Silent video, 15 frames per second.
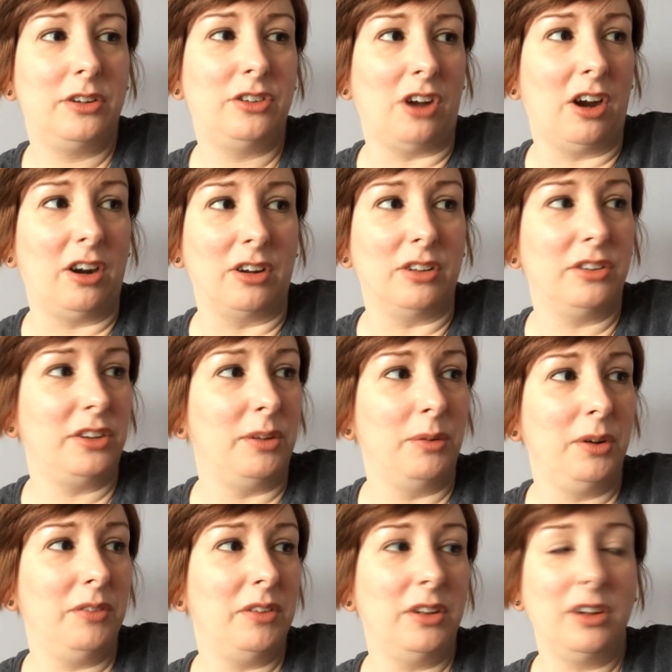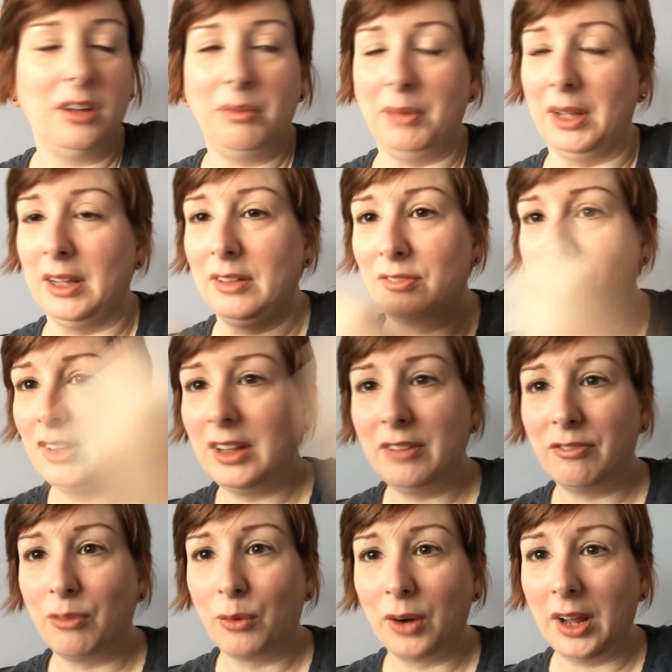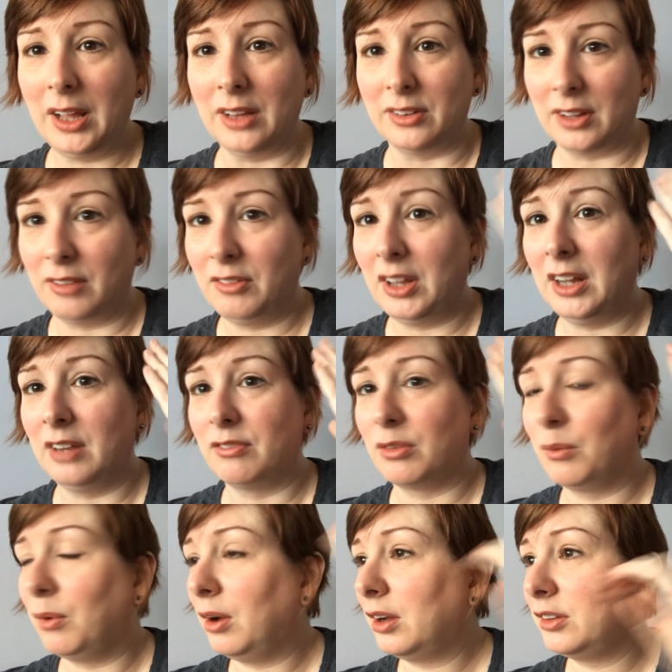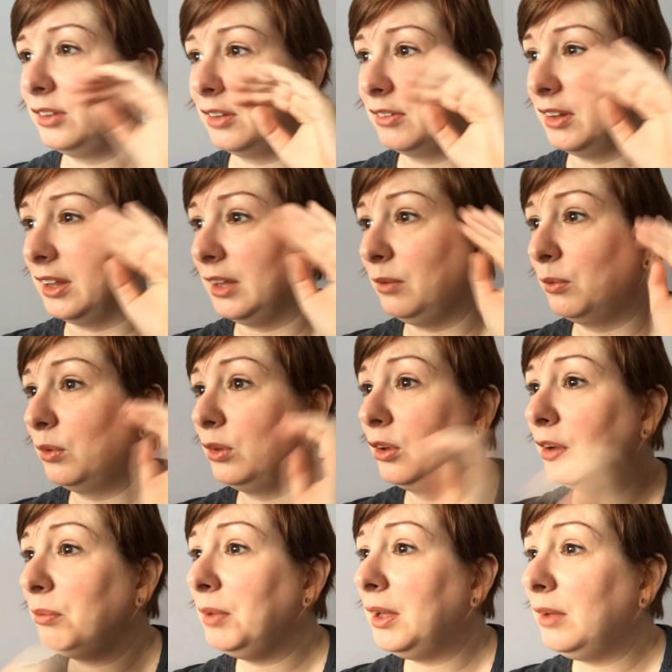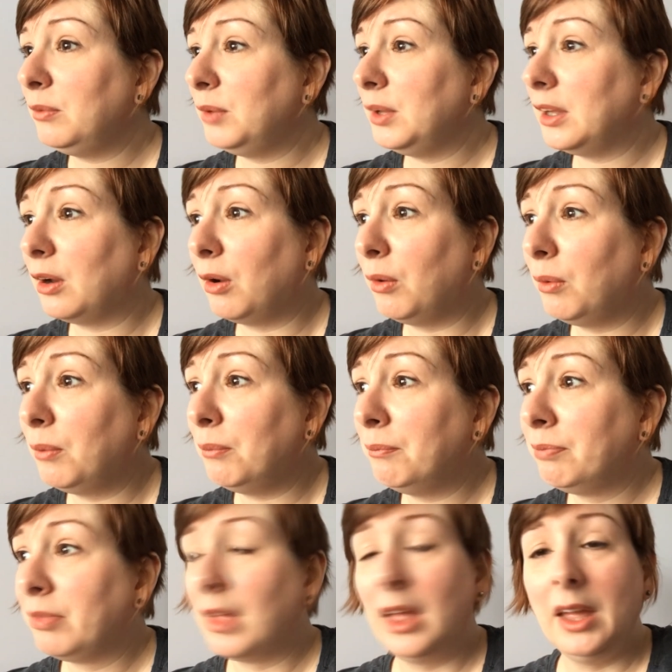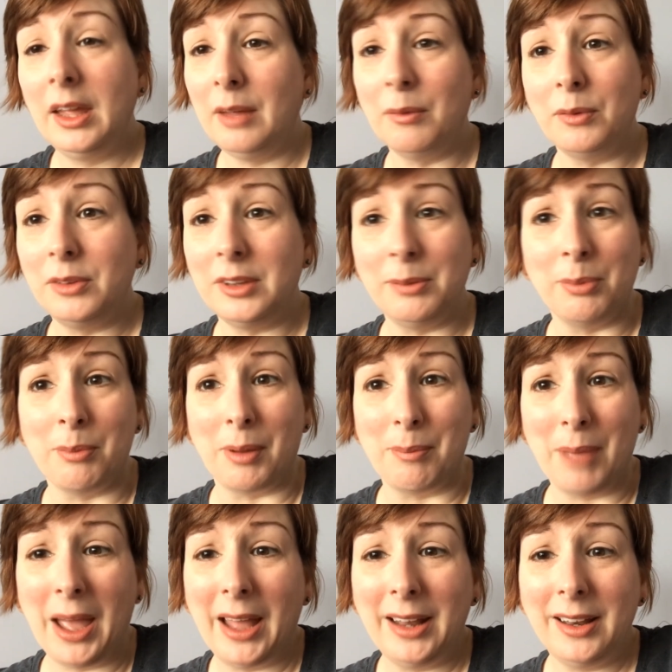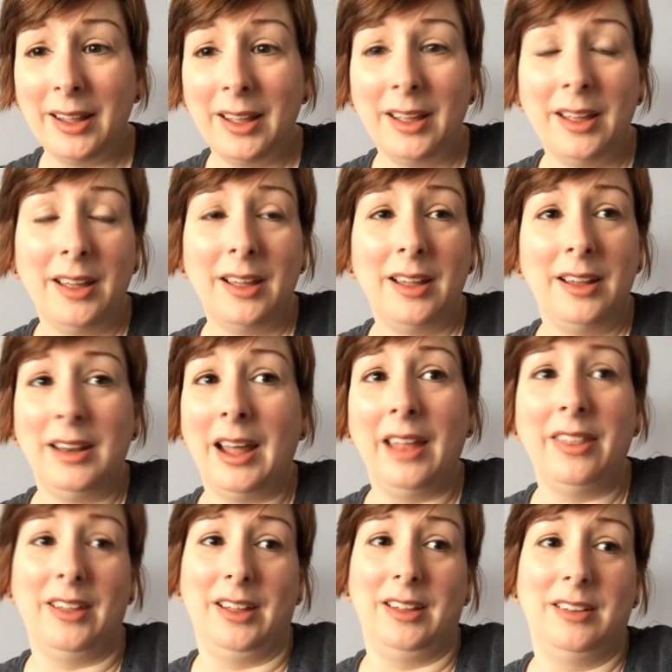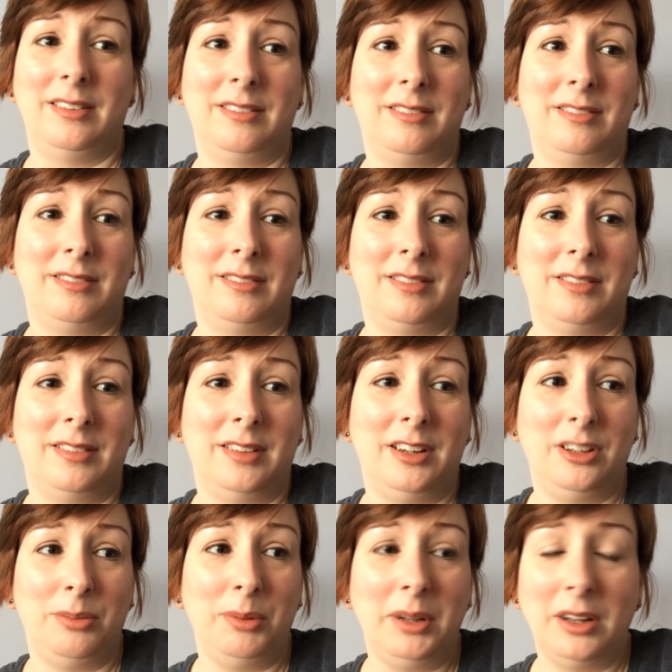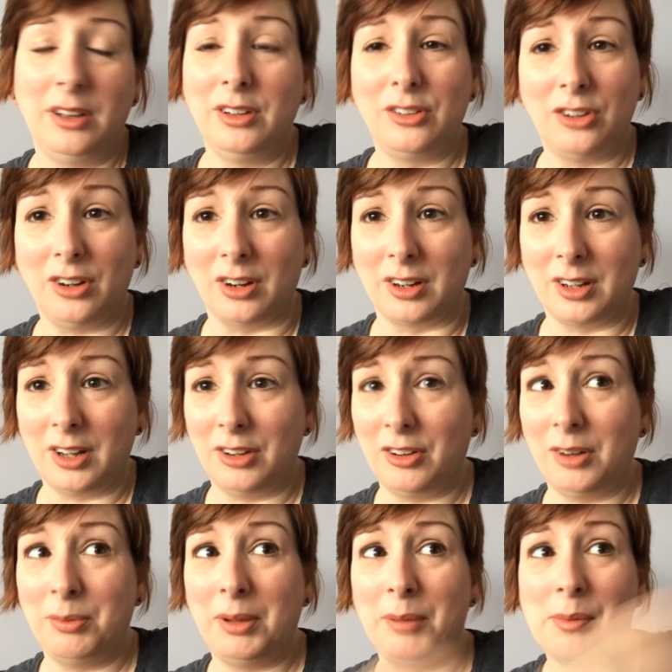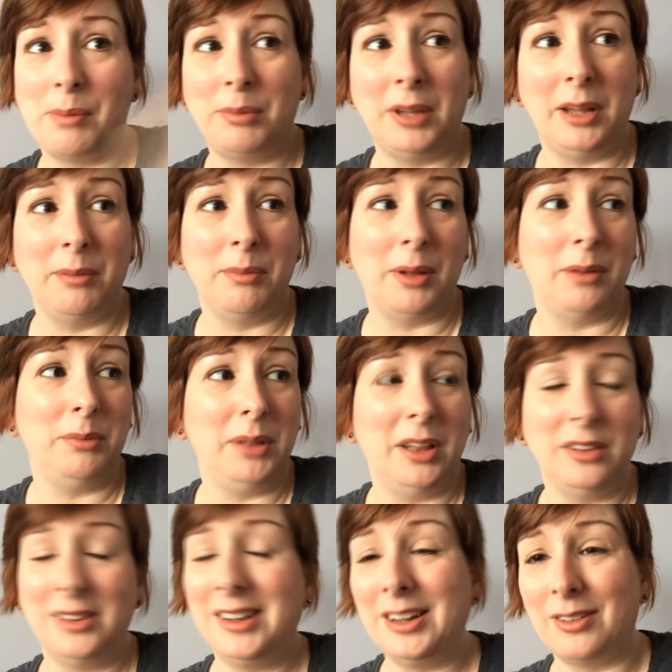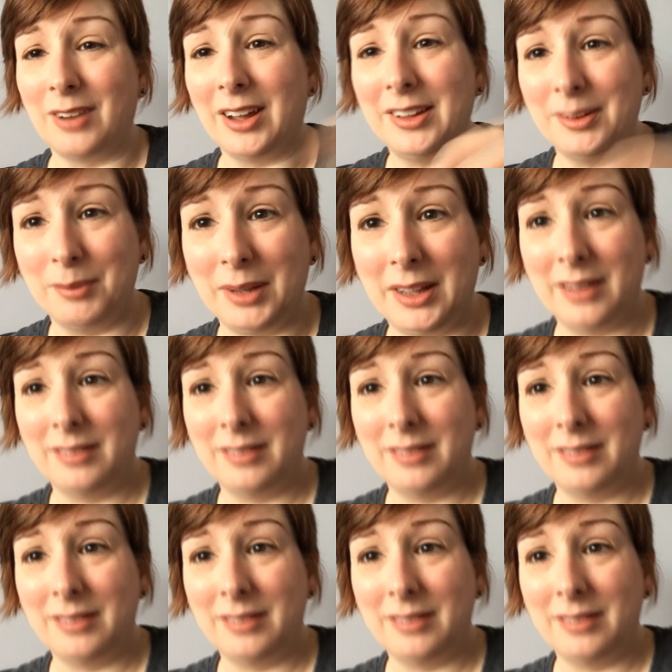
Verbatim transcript: Charles, he won't even look at me for like four days. I've taken him for walks and everything. He won't look at me when we get home. He won't sleep in my bed. Nothing. He's being a little jerk. I tried to pick him up, take him to bed with me last night, he growled at me.